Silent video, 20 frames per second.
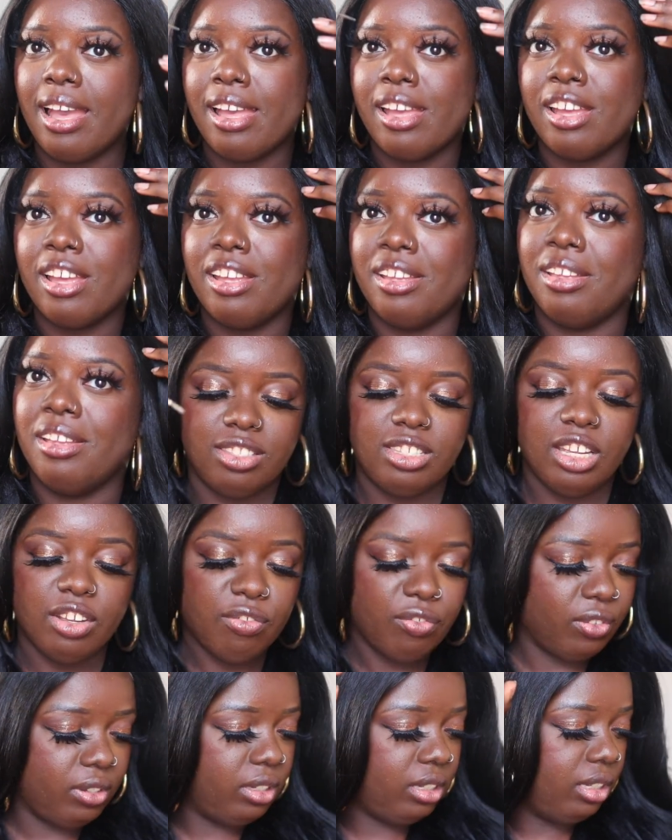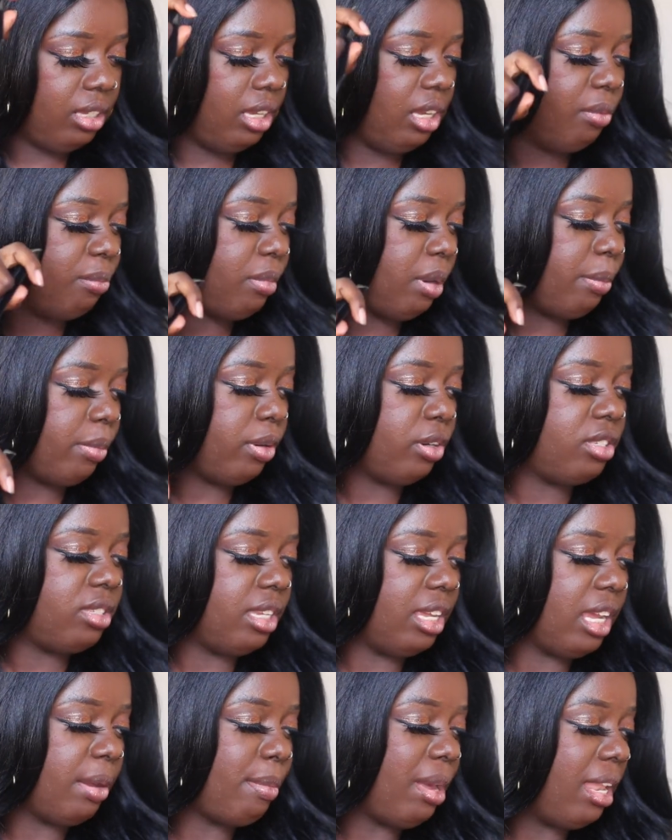I definitely remember
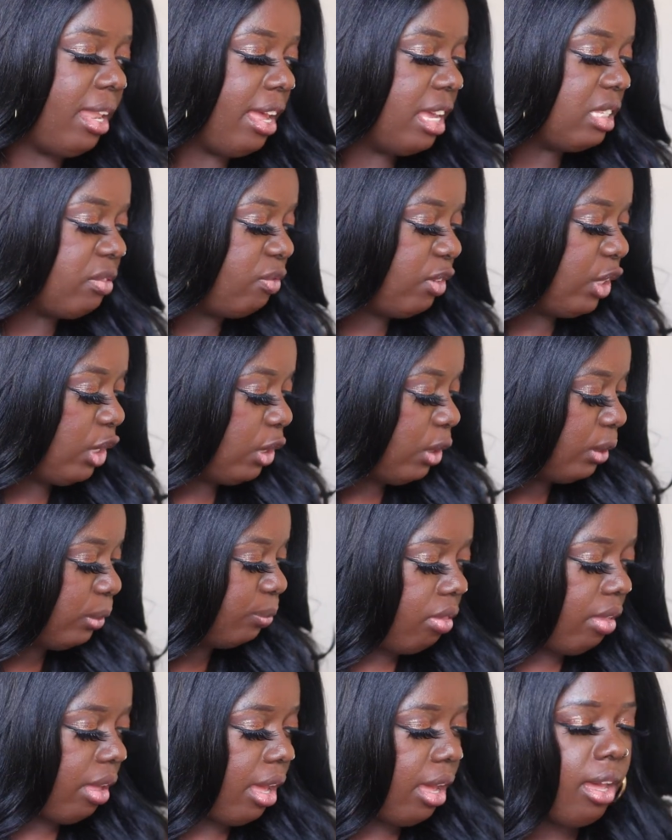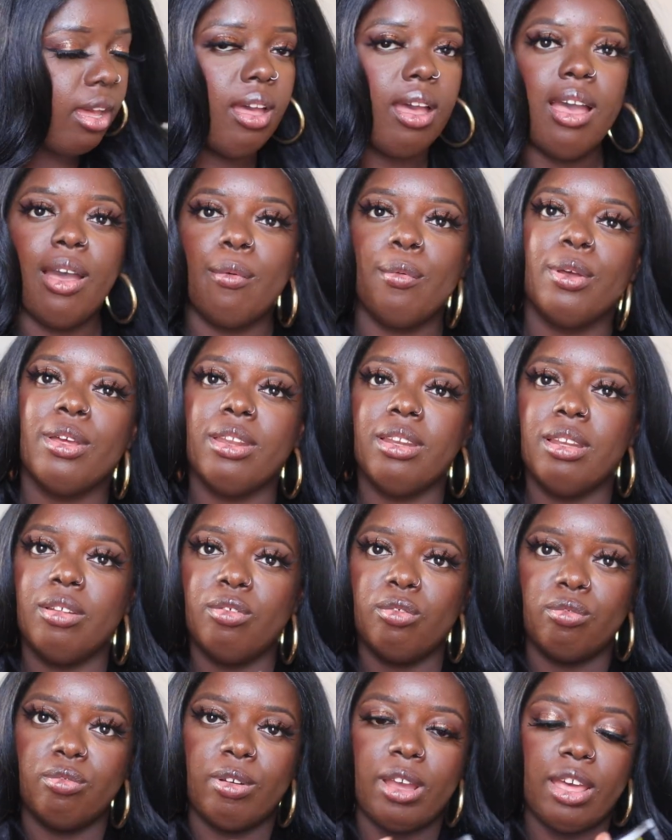saying in my last video that I
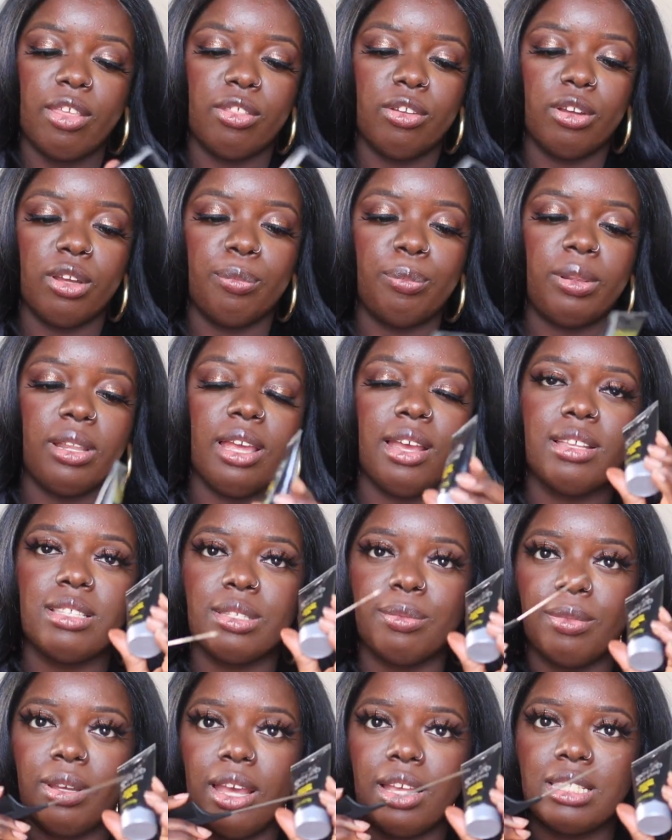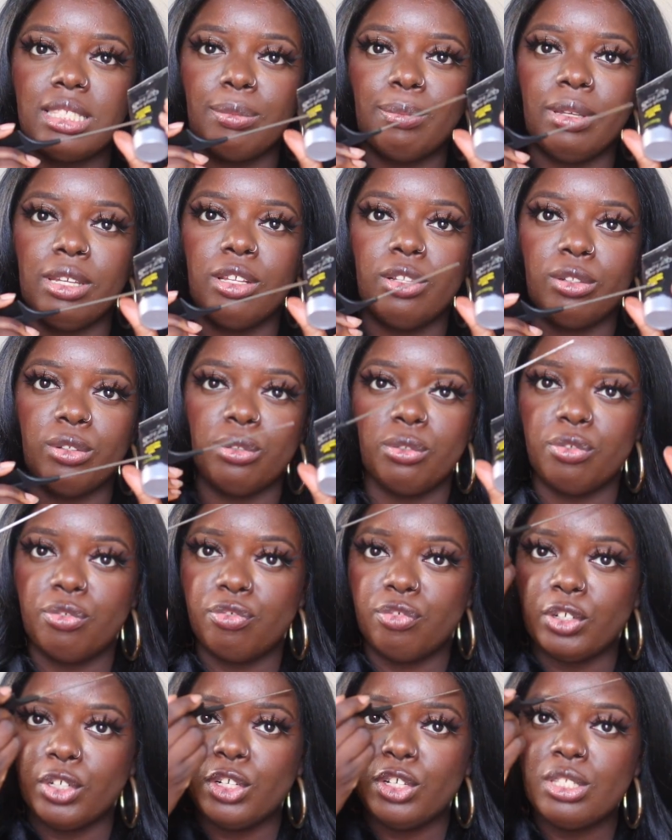would rather apply some Got2b glue
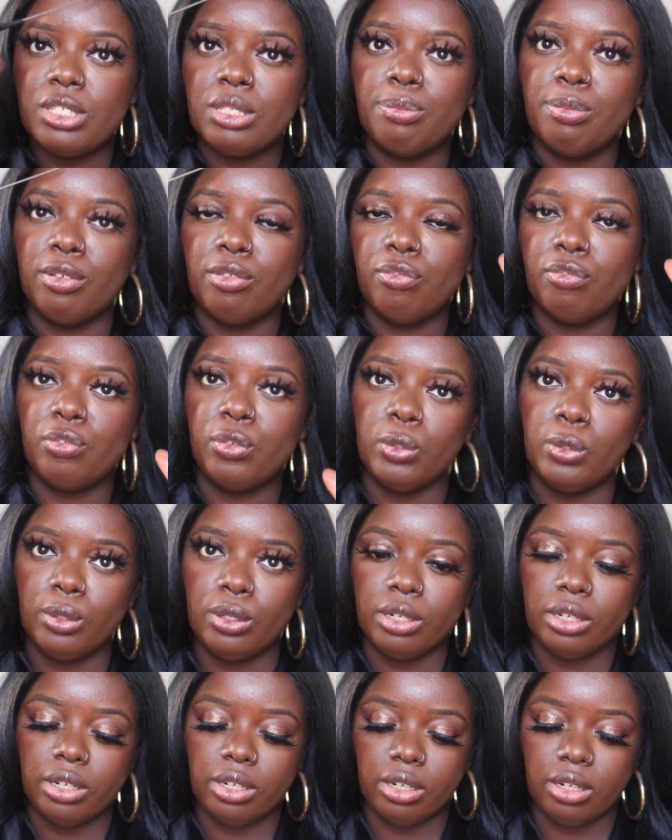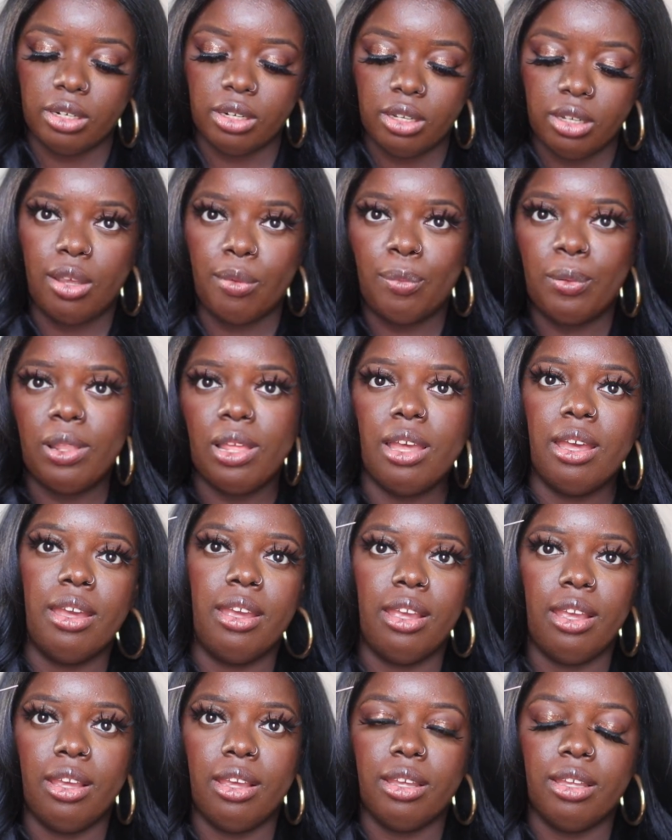first before
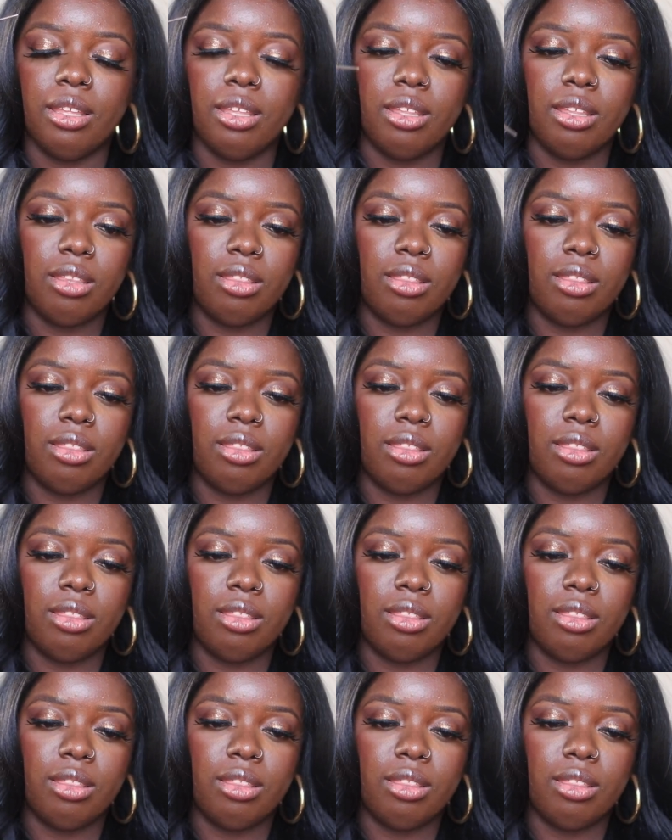applying